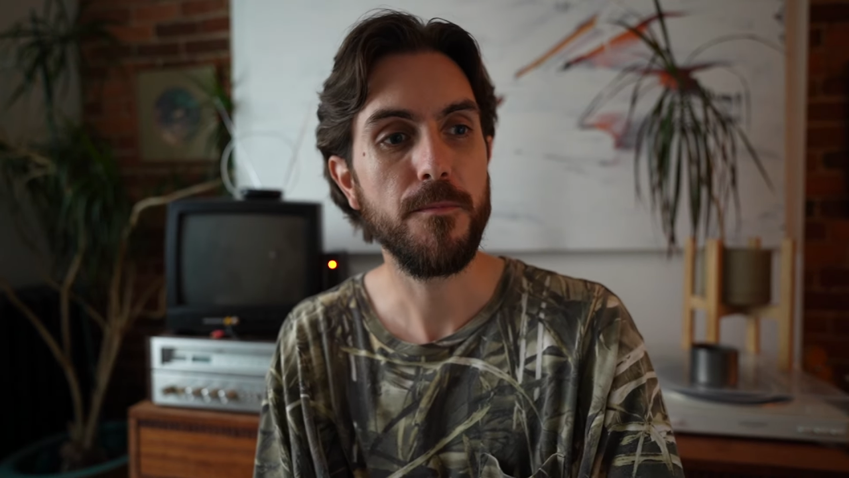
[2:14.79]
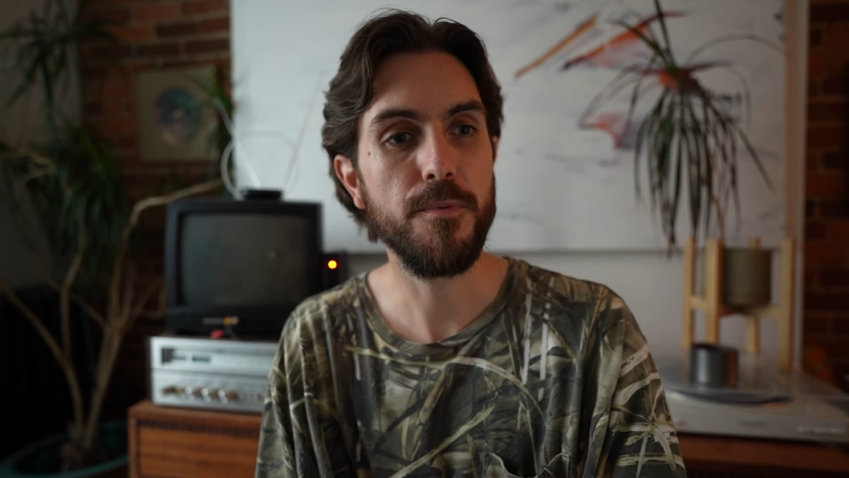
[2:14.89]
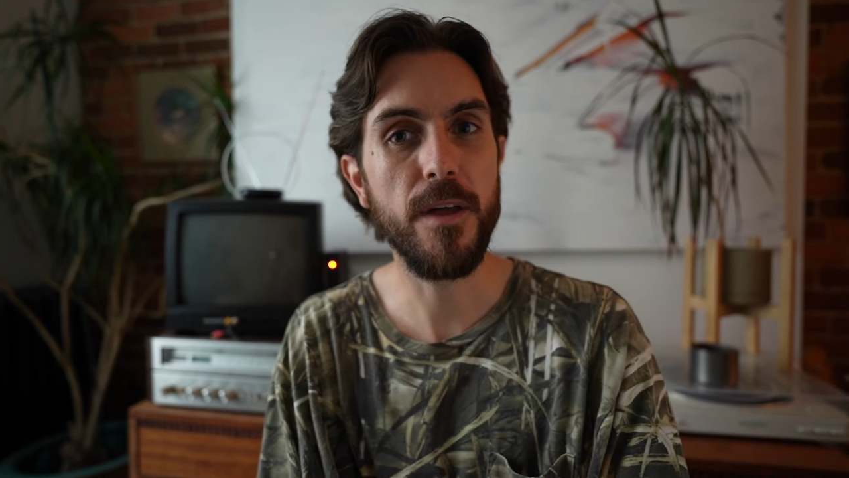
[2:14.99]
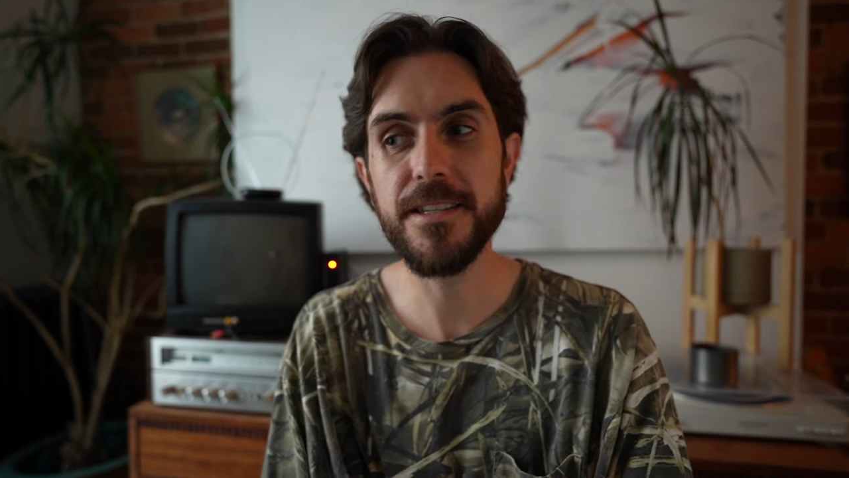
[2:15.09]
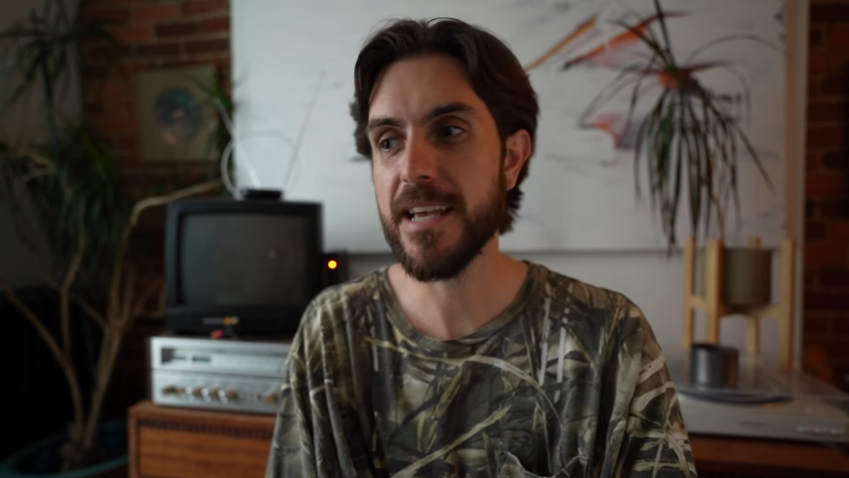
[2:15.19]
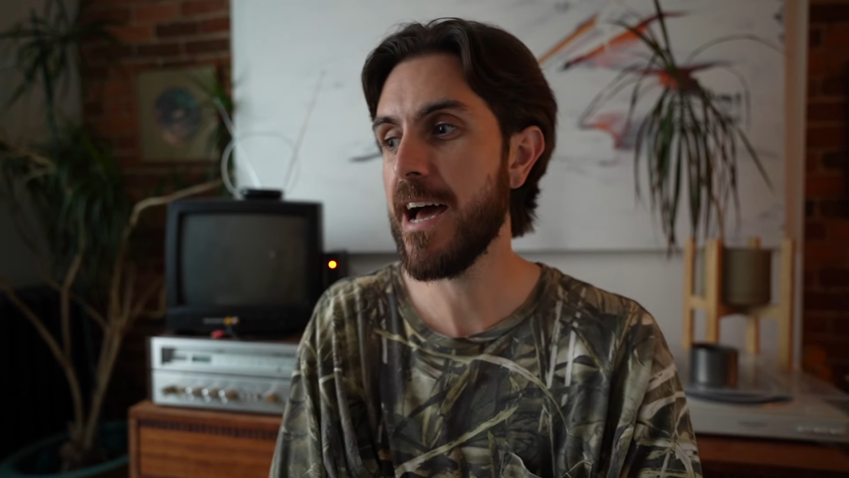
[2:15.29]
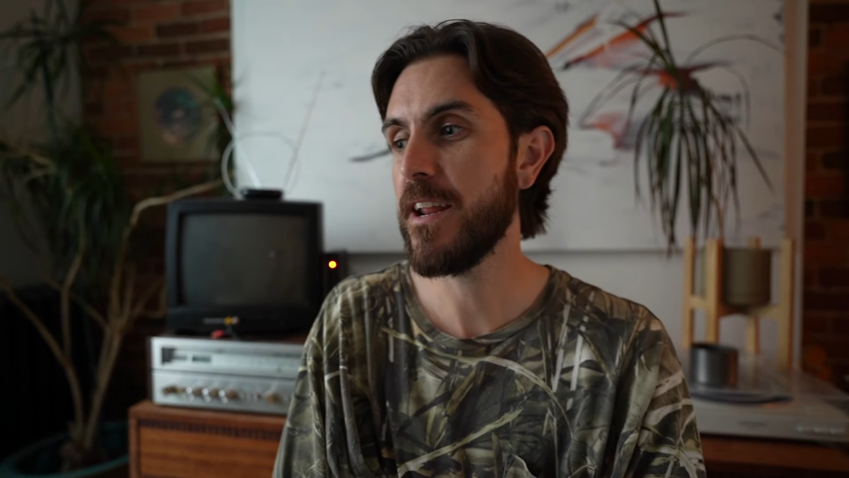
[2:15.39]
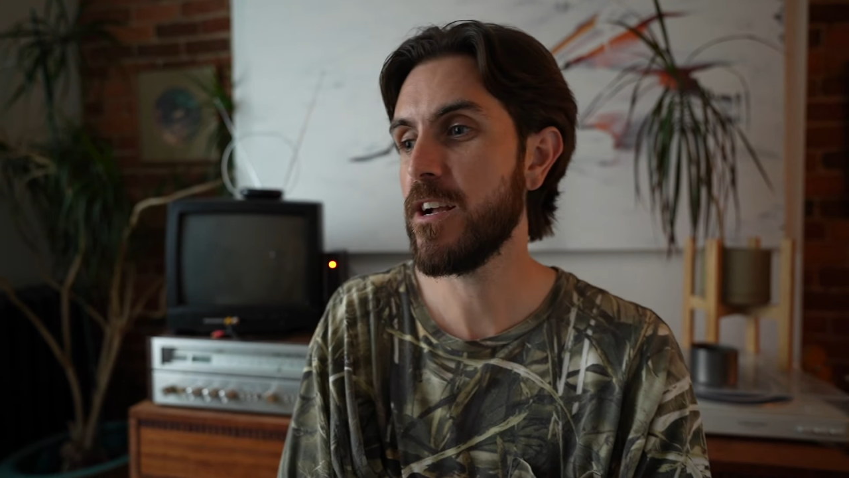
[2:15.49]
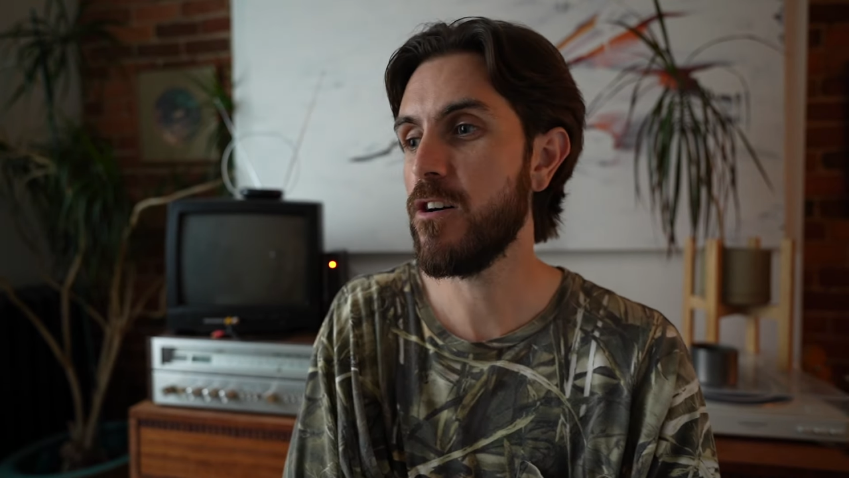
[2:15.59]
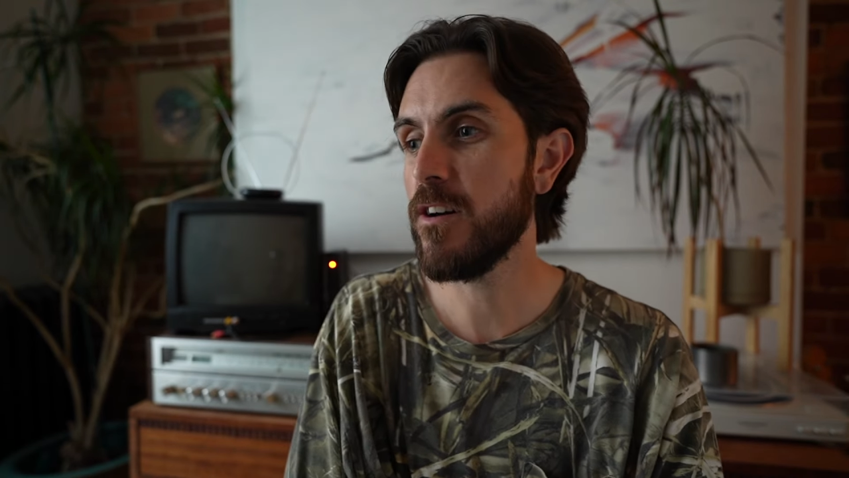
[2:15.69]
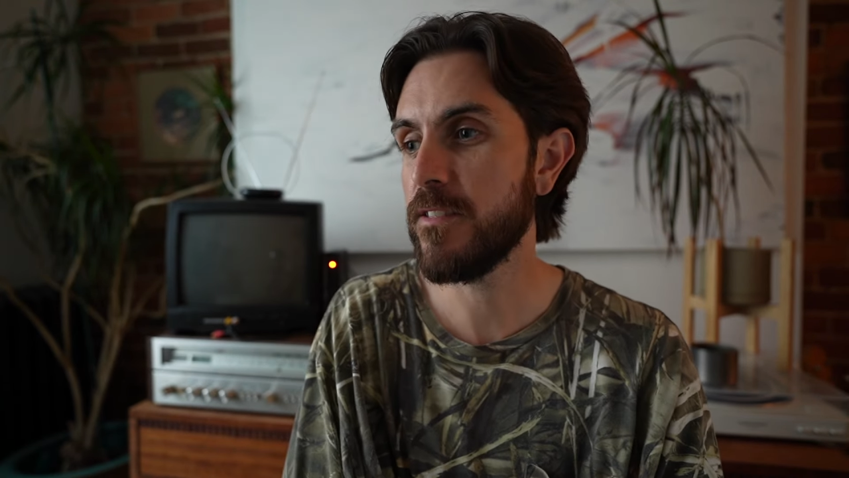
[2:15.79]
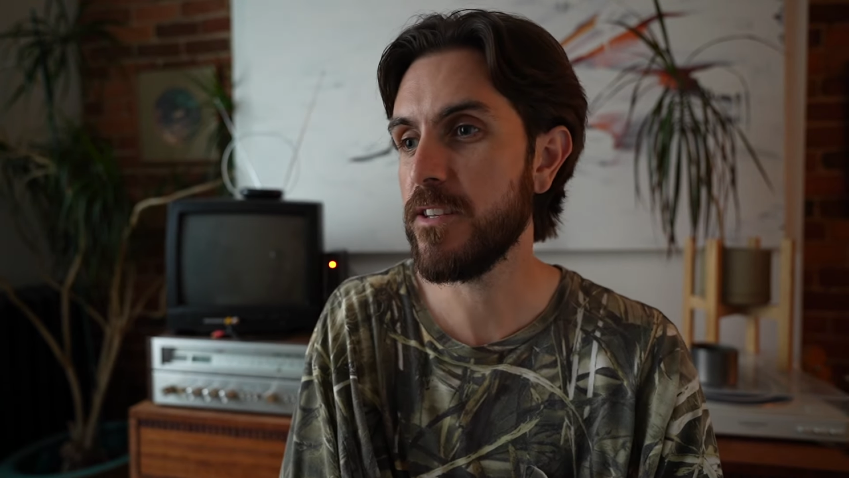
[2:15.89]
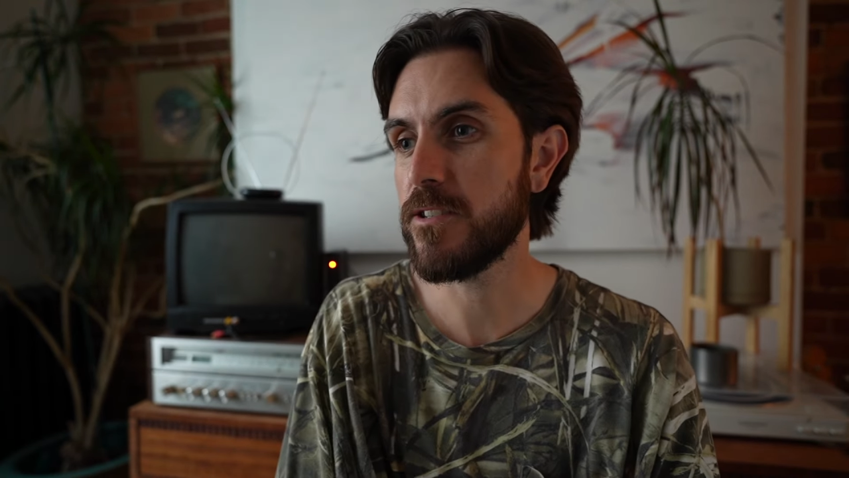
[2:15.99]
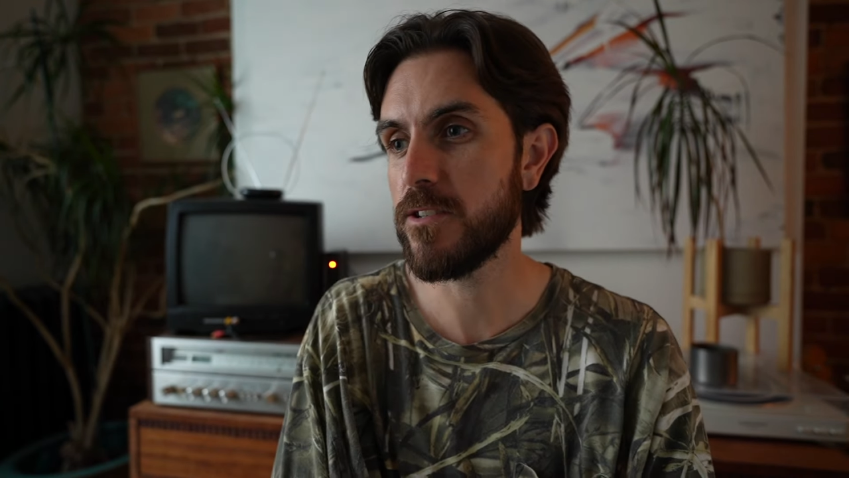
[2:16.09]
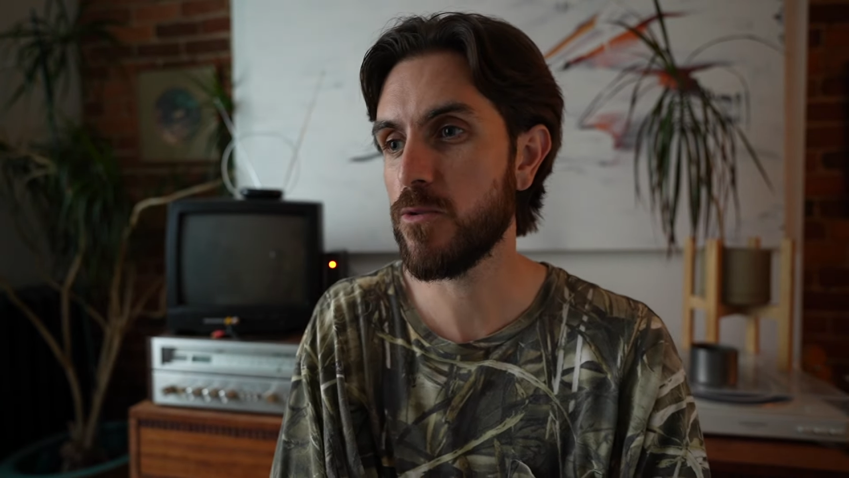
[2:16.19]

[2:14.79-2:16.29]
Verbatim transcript: plus adding on this